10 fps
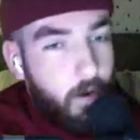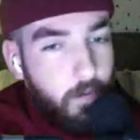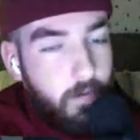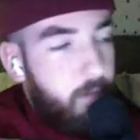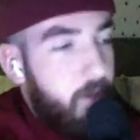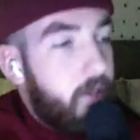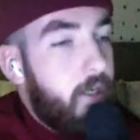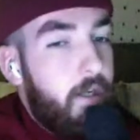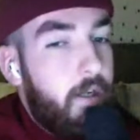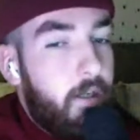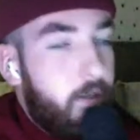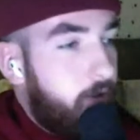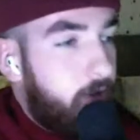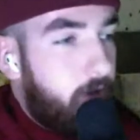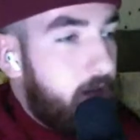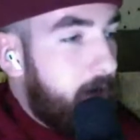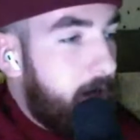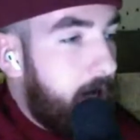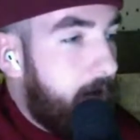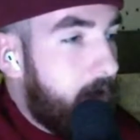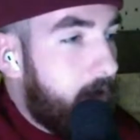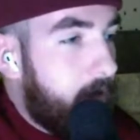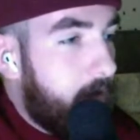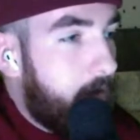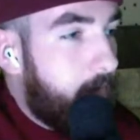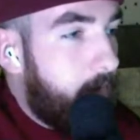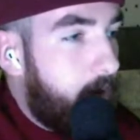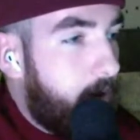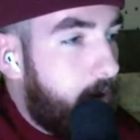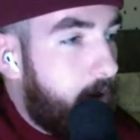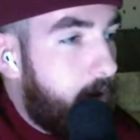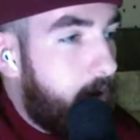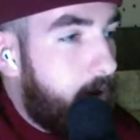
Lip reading: only push it straight back out into the box,